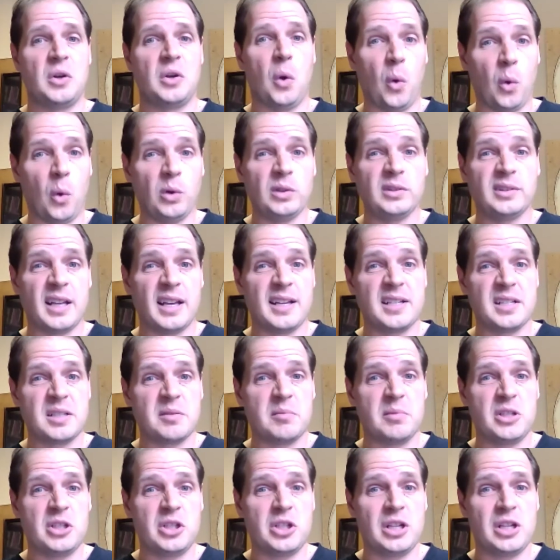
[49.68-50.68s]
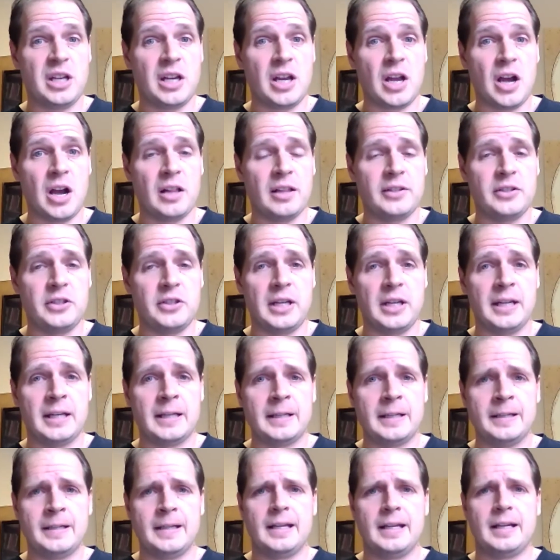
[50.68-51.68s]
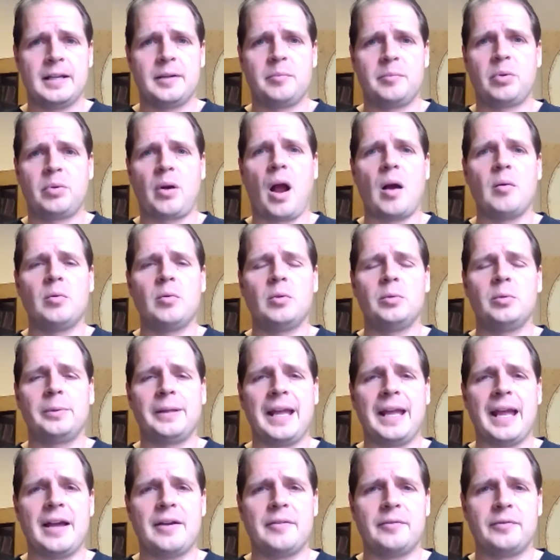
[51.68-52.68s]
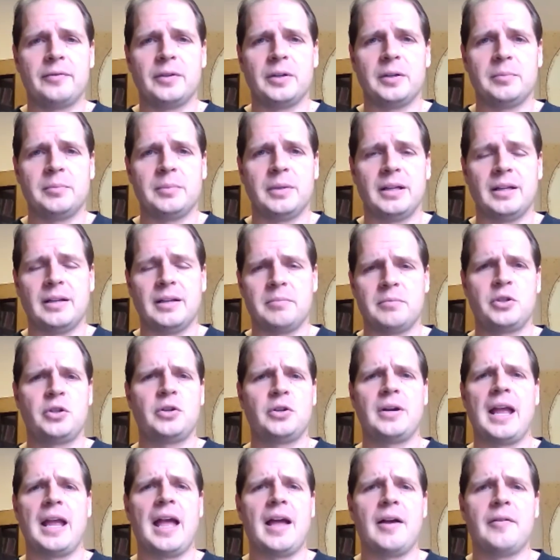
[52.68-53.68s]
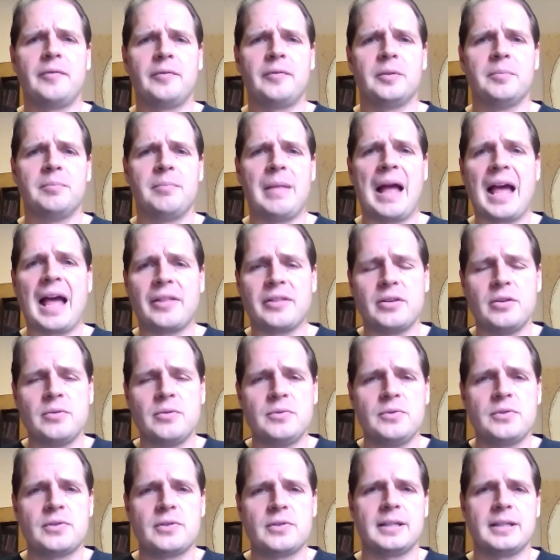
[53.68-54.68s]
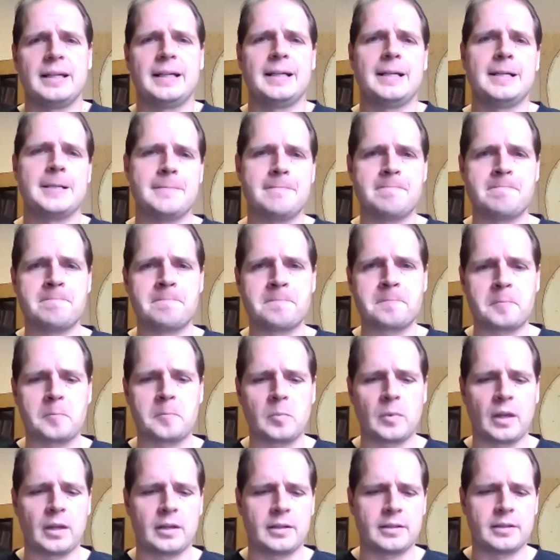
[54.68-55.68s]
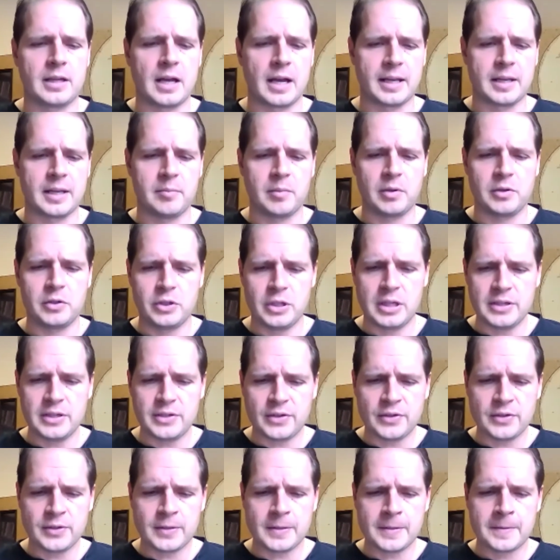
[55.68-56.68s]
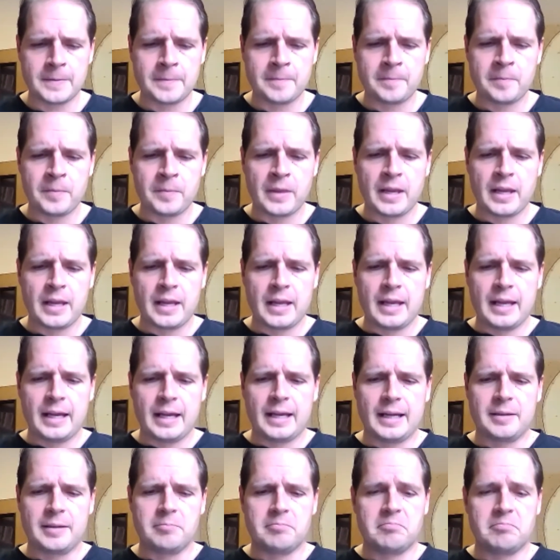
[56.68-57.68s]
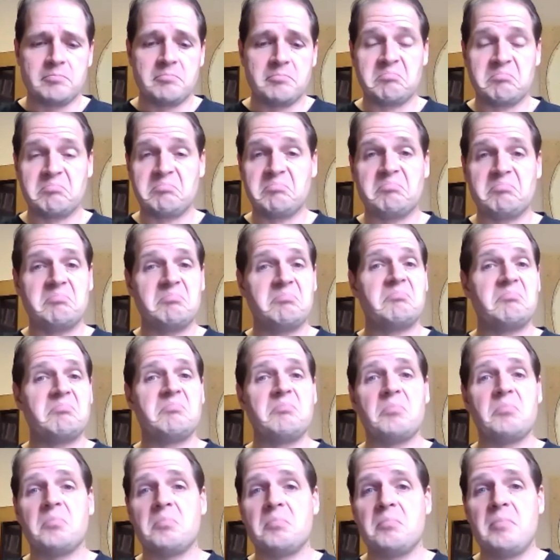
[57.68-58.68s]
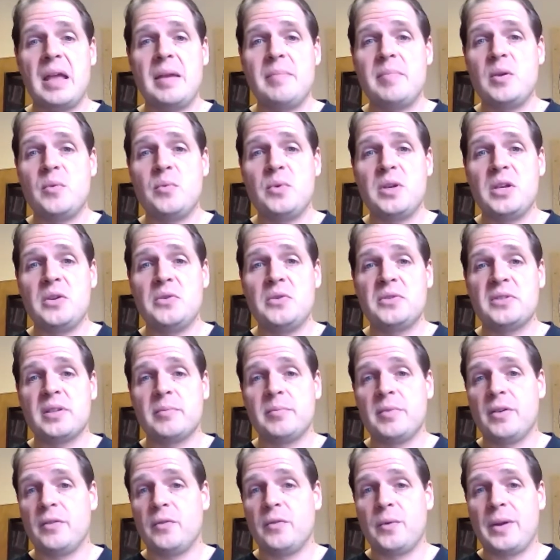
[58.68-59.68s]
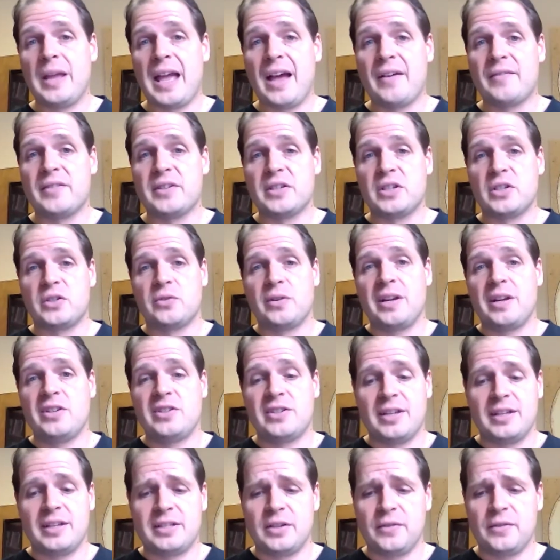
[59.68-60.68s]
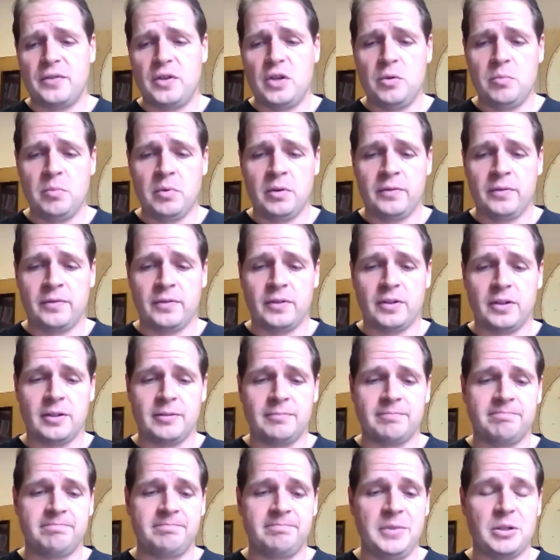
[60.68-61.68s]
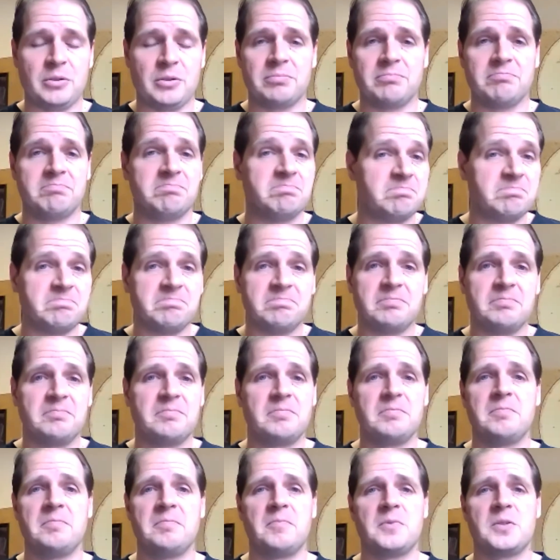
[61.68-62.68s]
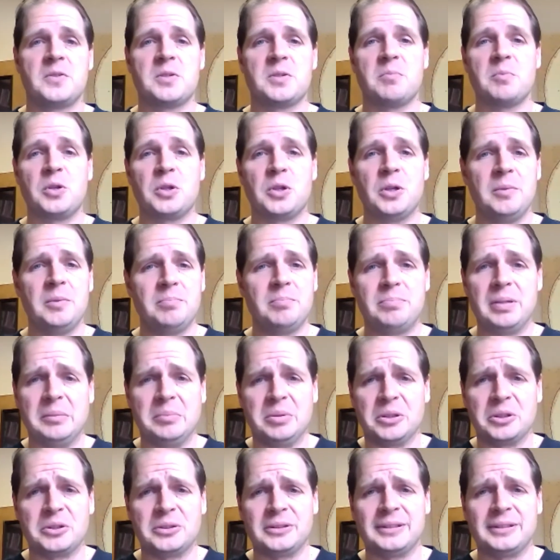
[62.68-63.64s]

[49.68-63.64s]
some Old Testament genealogy. Probably have from, I'm sure I have from Matthew's, talking about Jesus. Um, Maybe we use them if we have a strange sense of humor for, some good